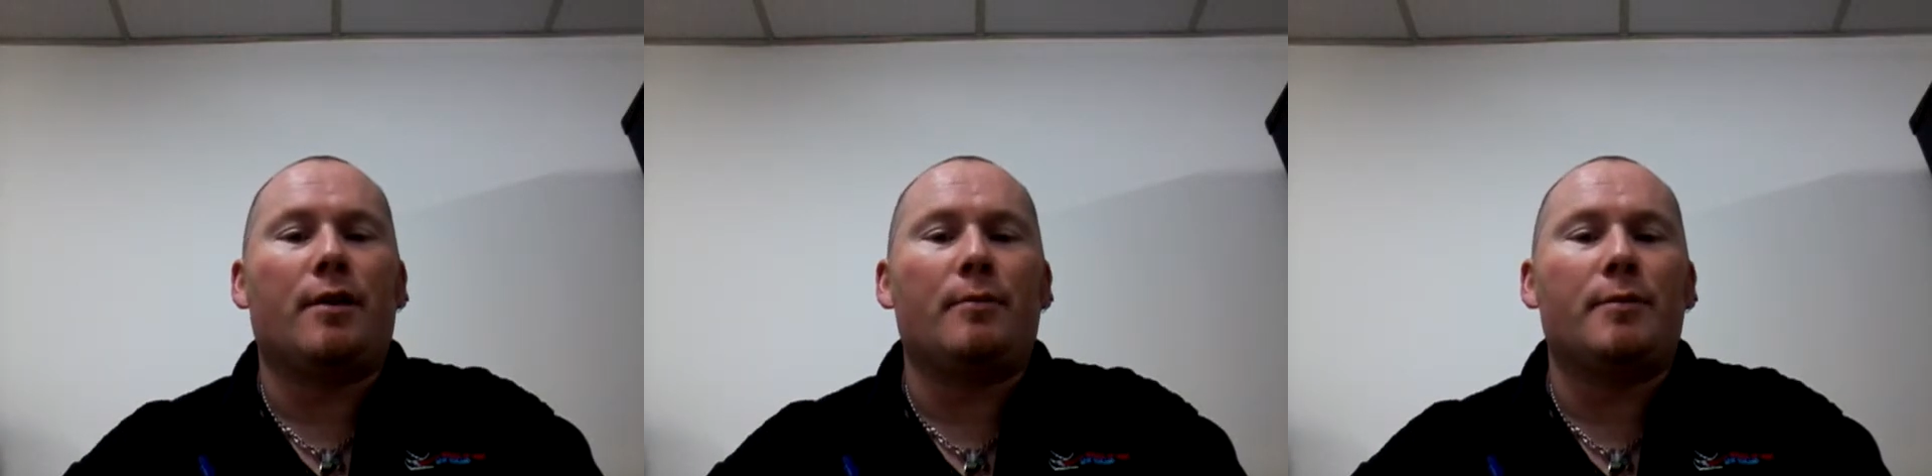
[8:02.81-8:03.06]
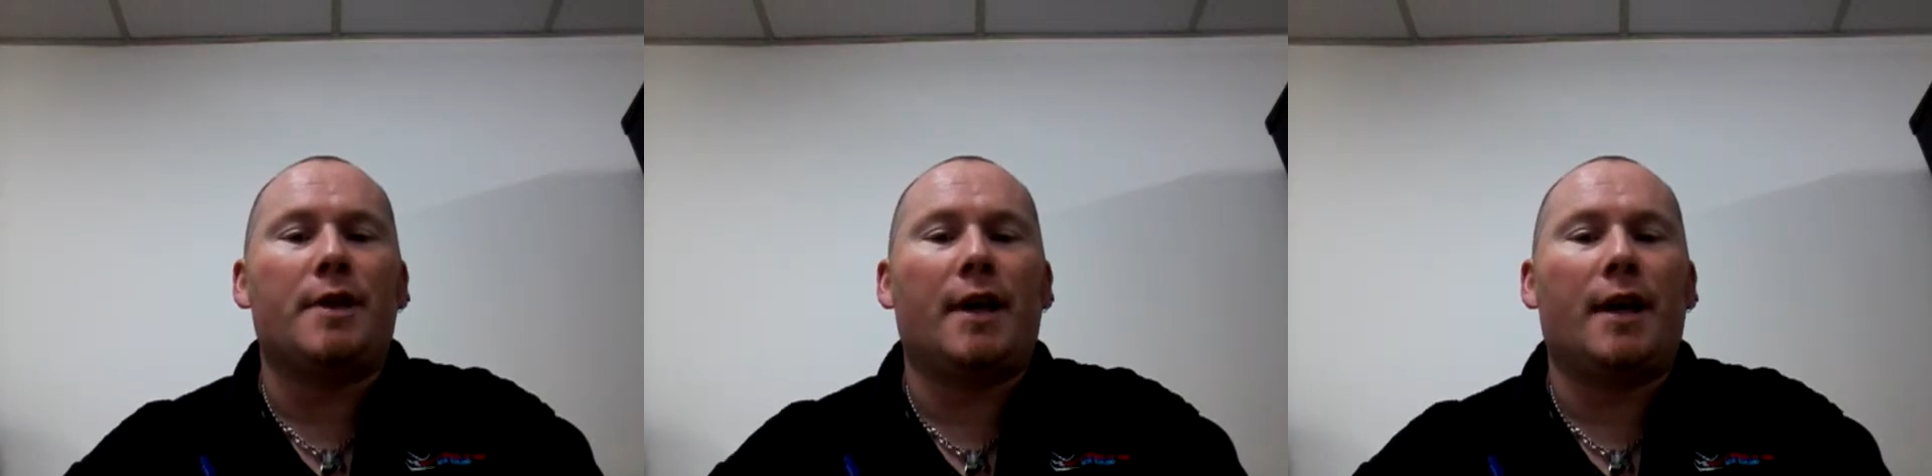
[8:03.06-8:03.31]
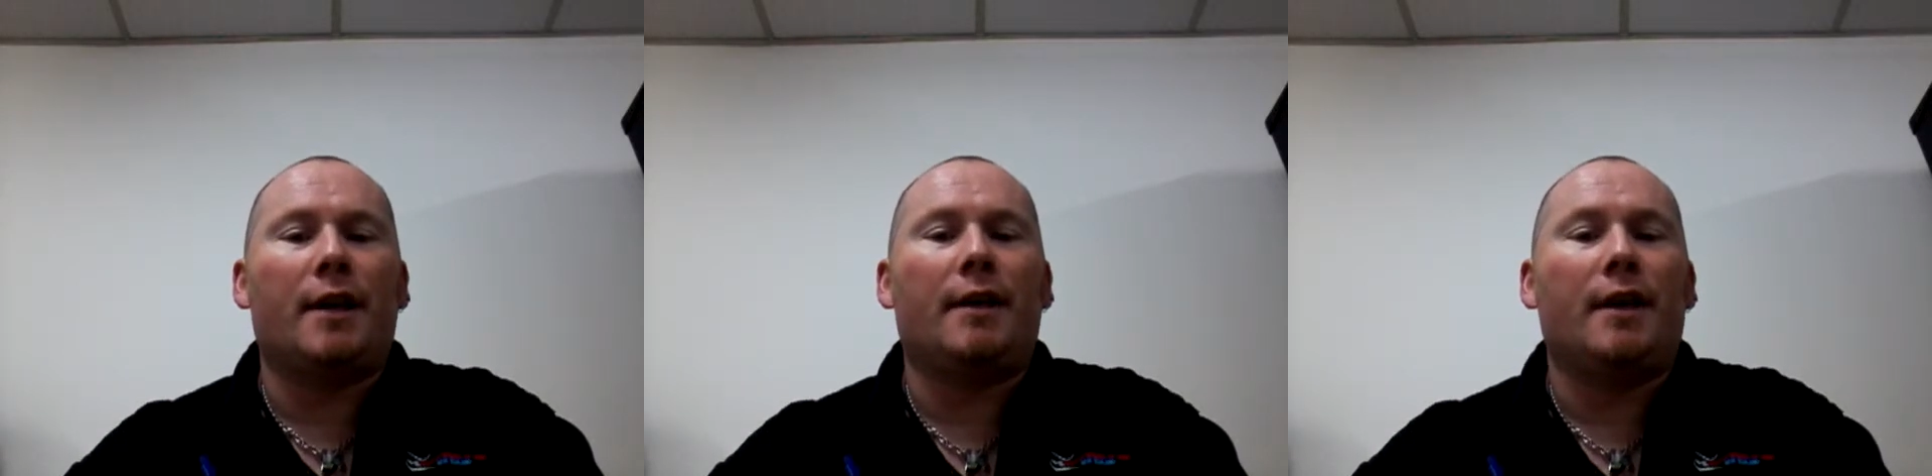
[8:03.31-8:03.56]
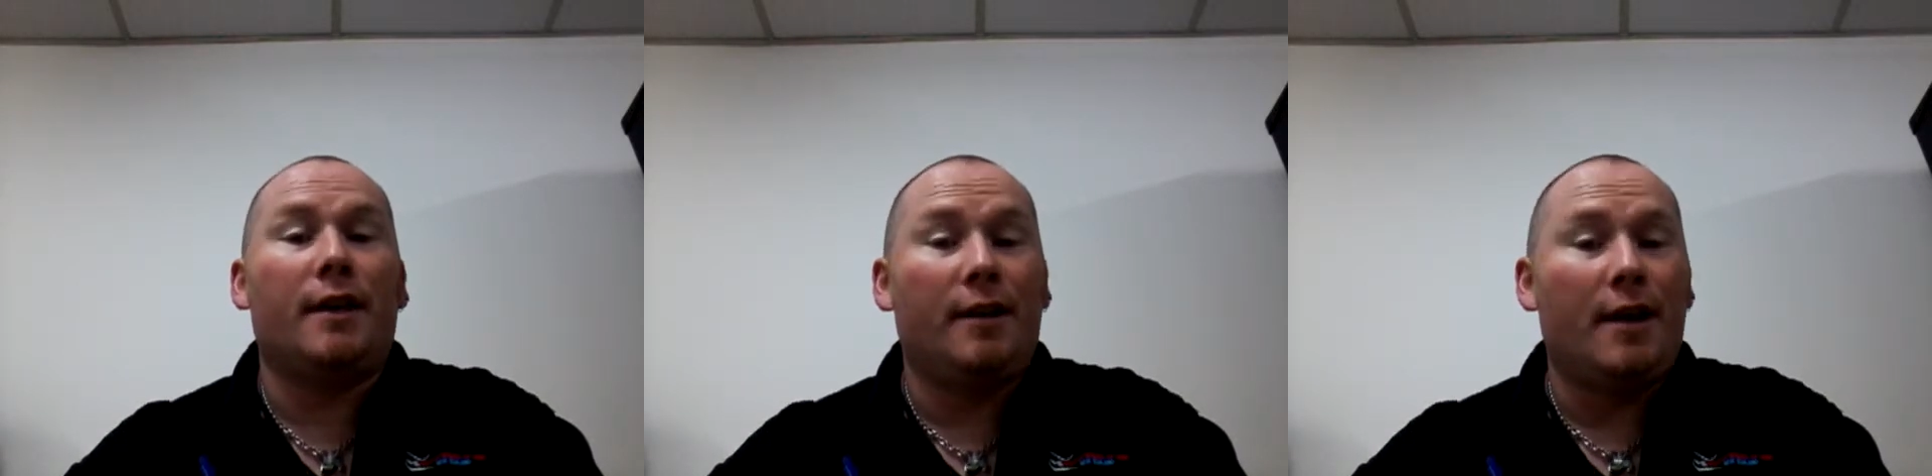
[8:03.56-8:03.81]
I'm
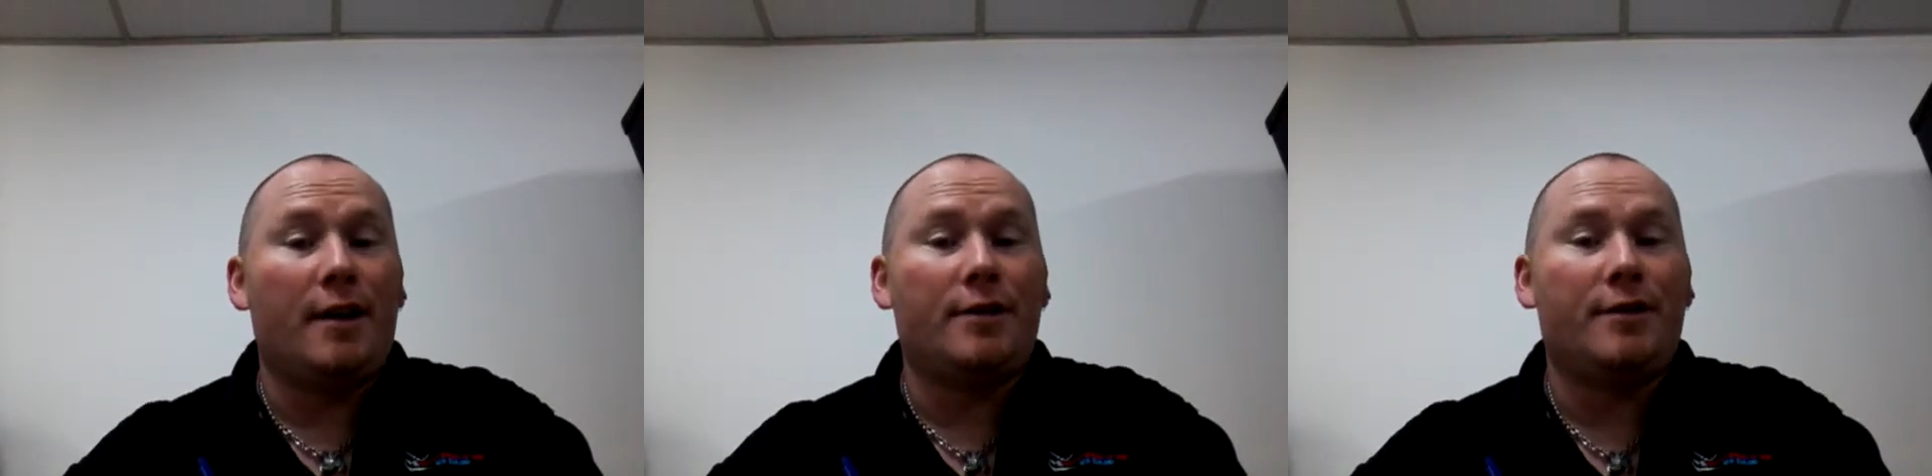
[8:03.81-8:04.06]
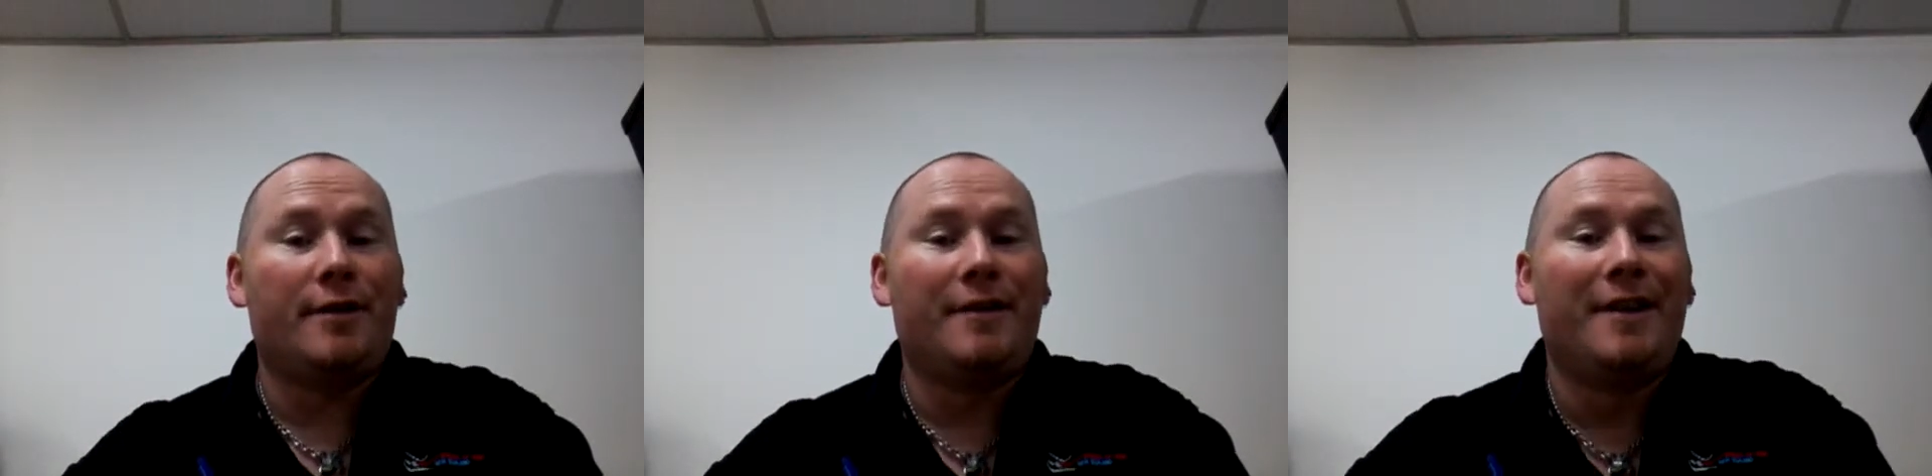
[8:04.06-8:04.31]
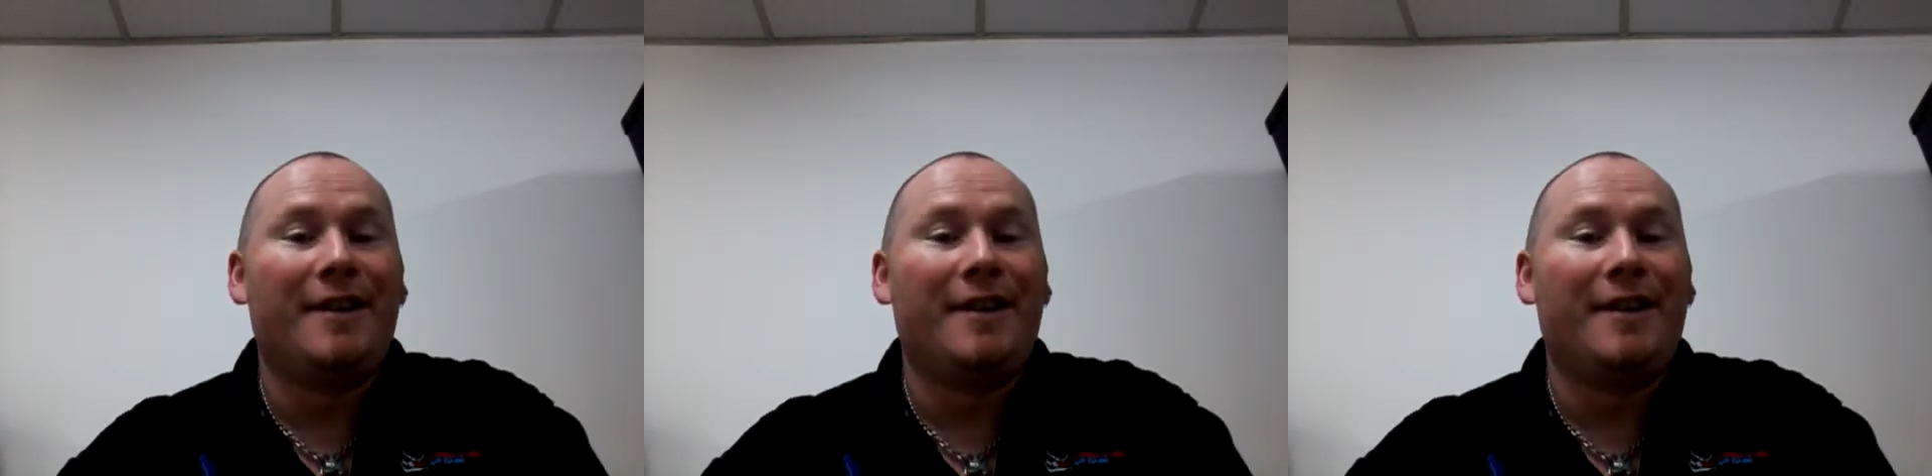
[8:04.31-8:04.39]
singing? Yes.